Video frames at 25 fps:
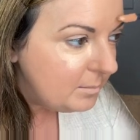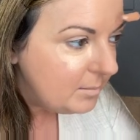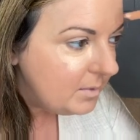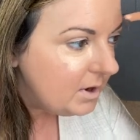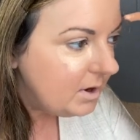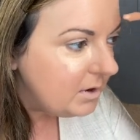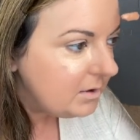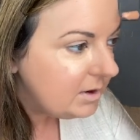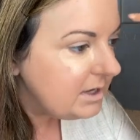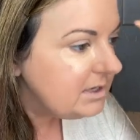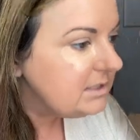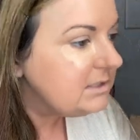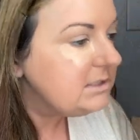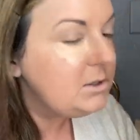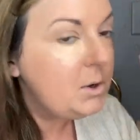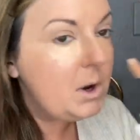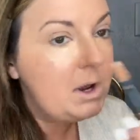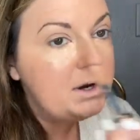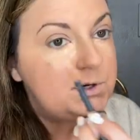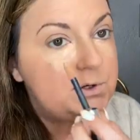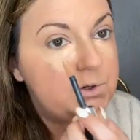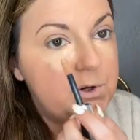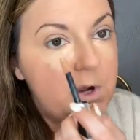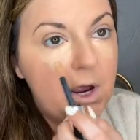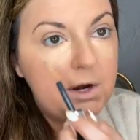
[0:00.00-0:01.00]
Okay, so I
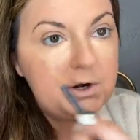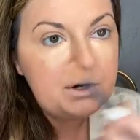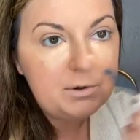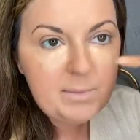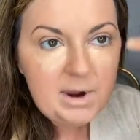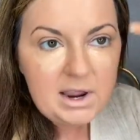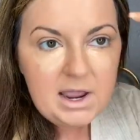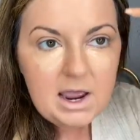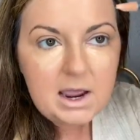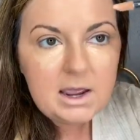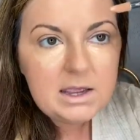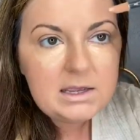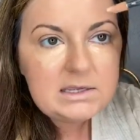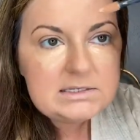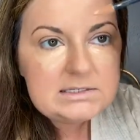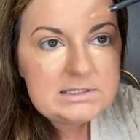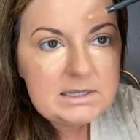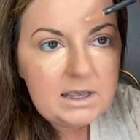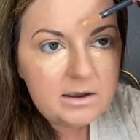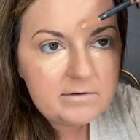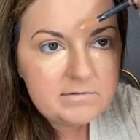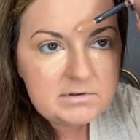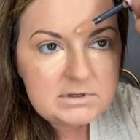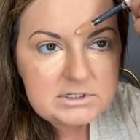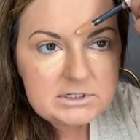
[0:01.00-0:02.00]
do it under my eyes.
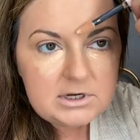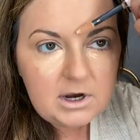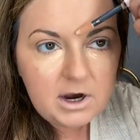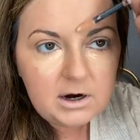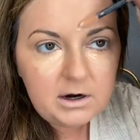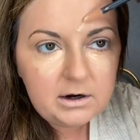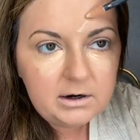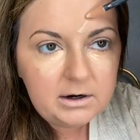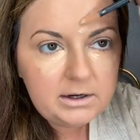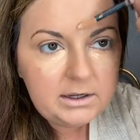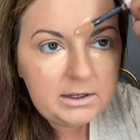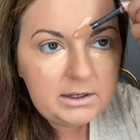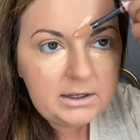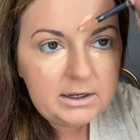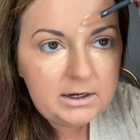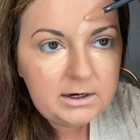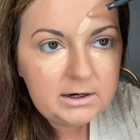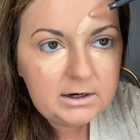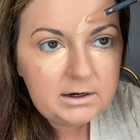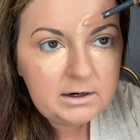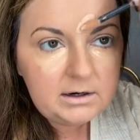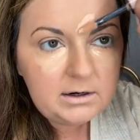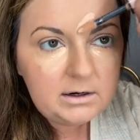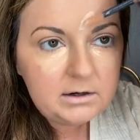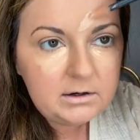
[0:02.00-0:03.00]
I have a scar right
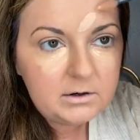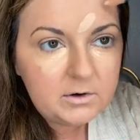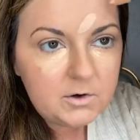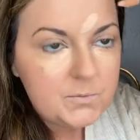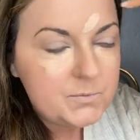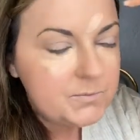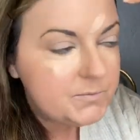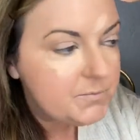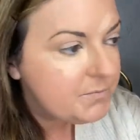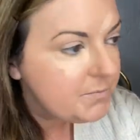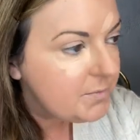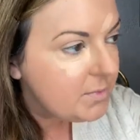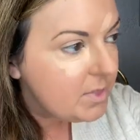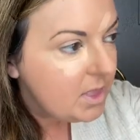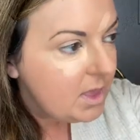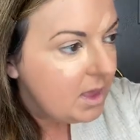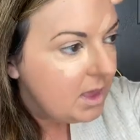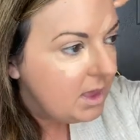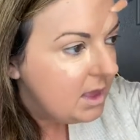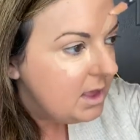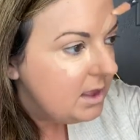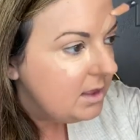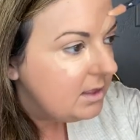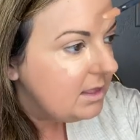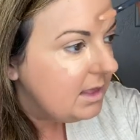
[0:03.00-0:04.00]
here
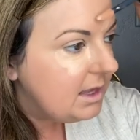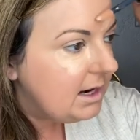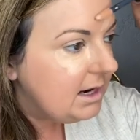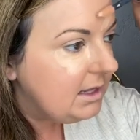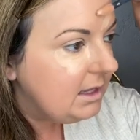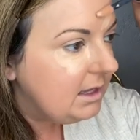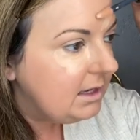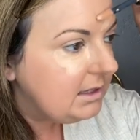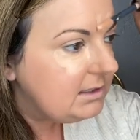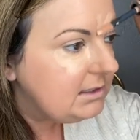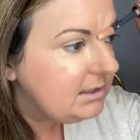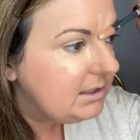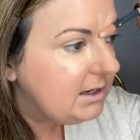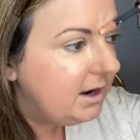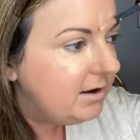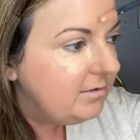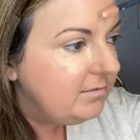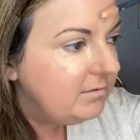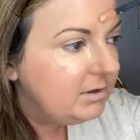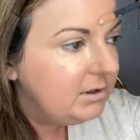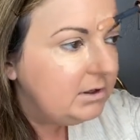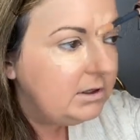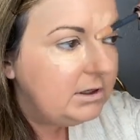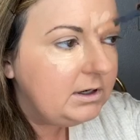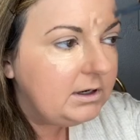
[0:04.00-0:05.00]
that I like to
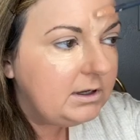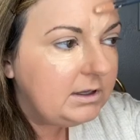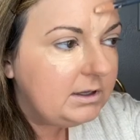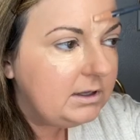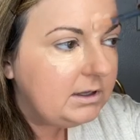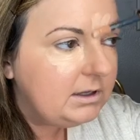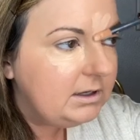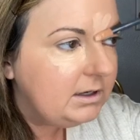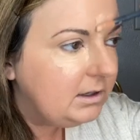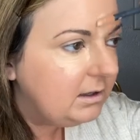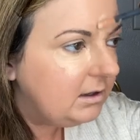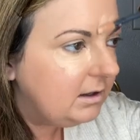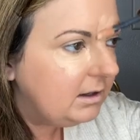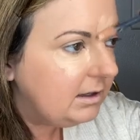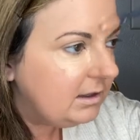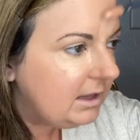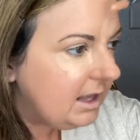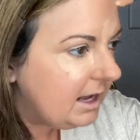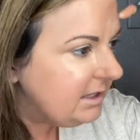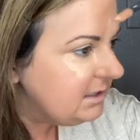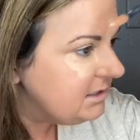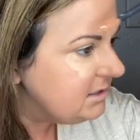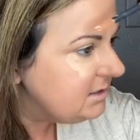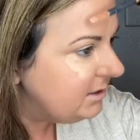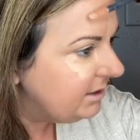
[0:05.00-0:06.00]
cover, and then any
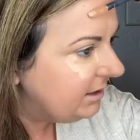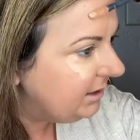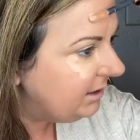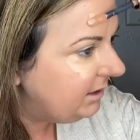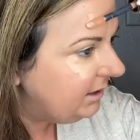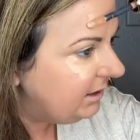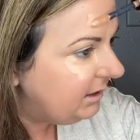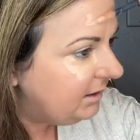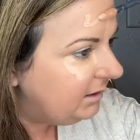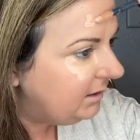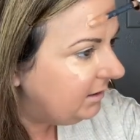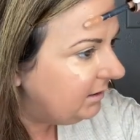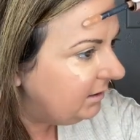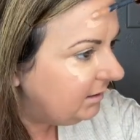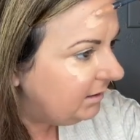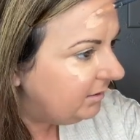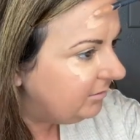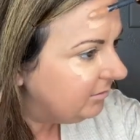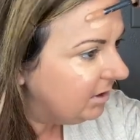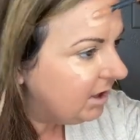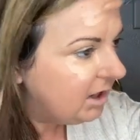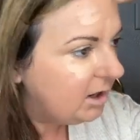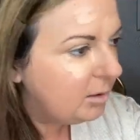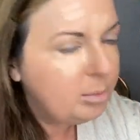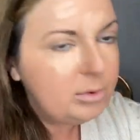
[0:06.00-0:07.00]
lines right here. I have a
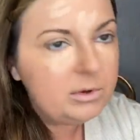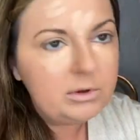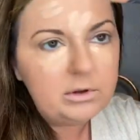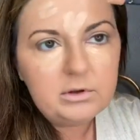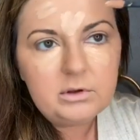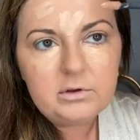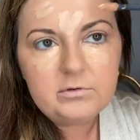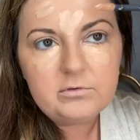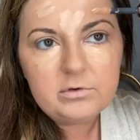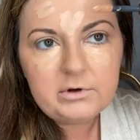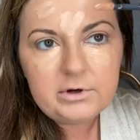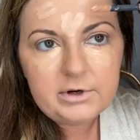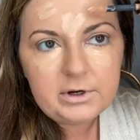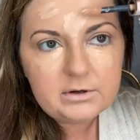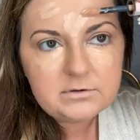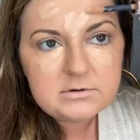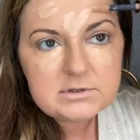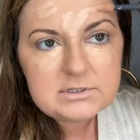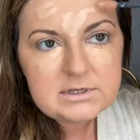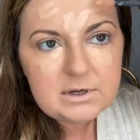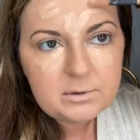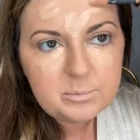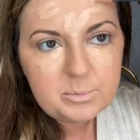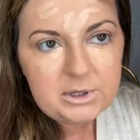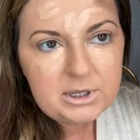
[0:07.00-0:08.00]
couple of
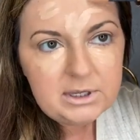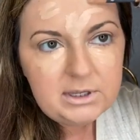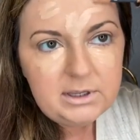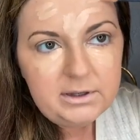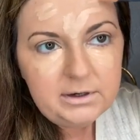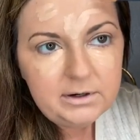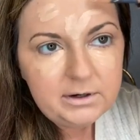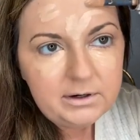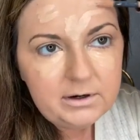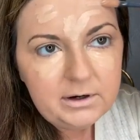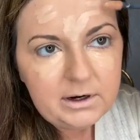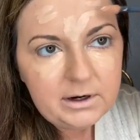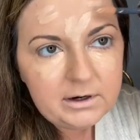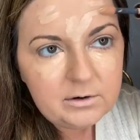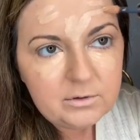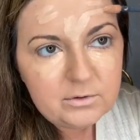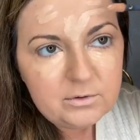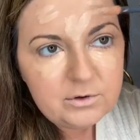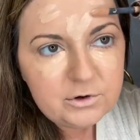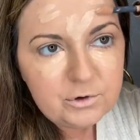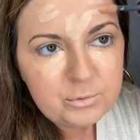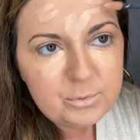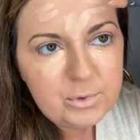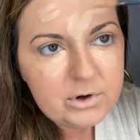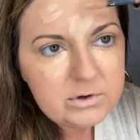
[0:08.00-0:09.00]
wrinkles up here. I don't
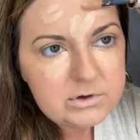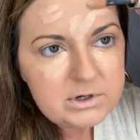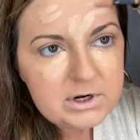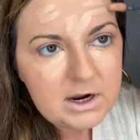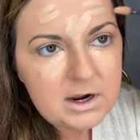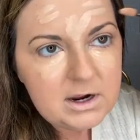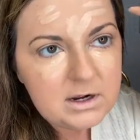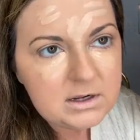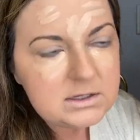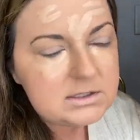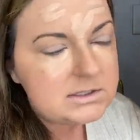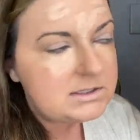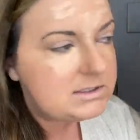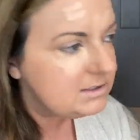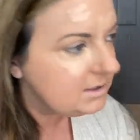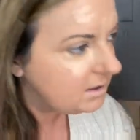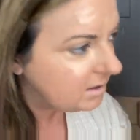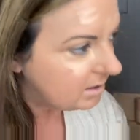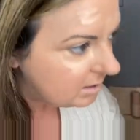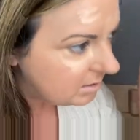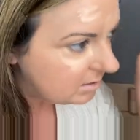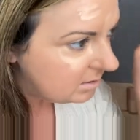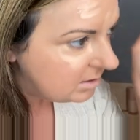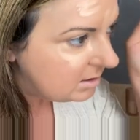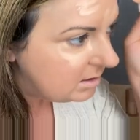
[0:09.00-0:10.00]
do Botox,
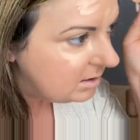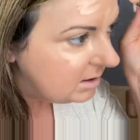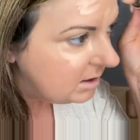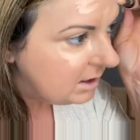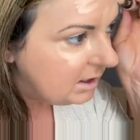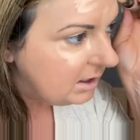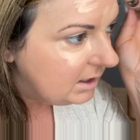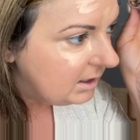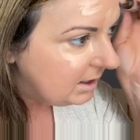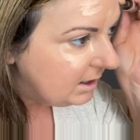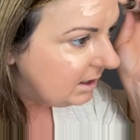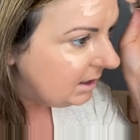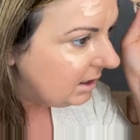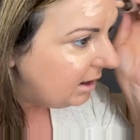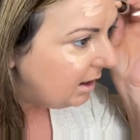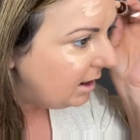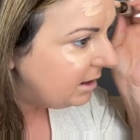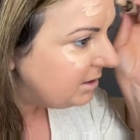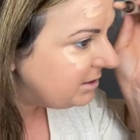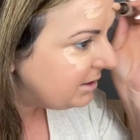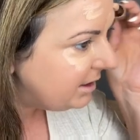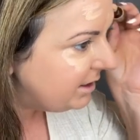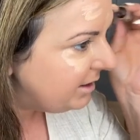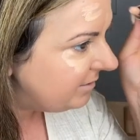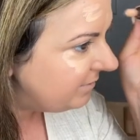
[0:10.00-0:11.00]
so I
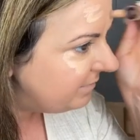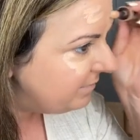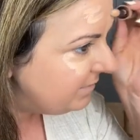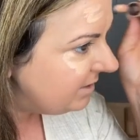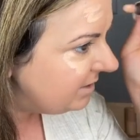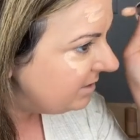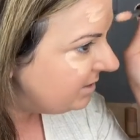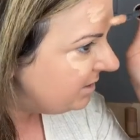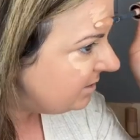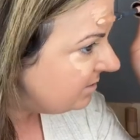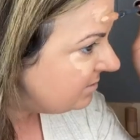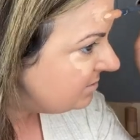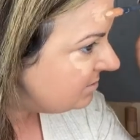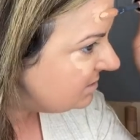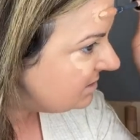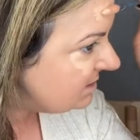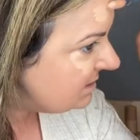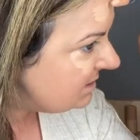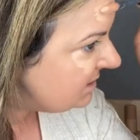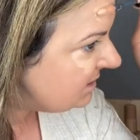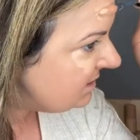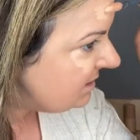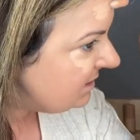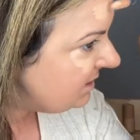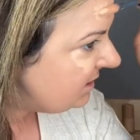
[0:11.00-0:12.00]
try to fill those
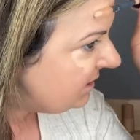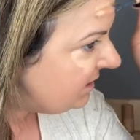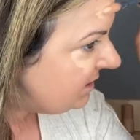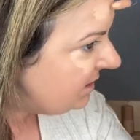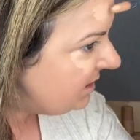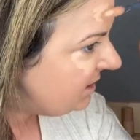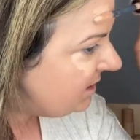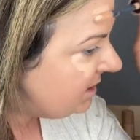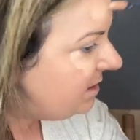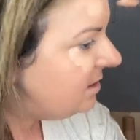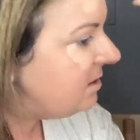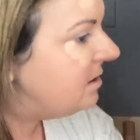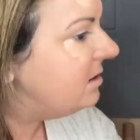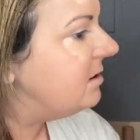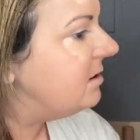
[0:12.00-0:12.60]
in.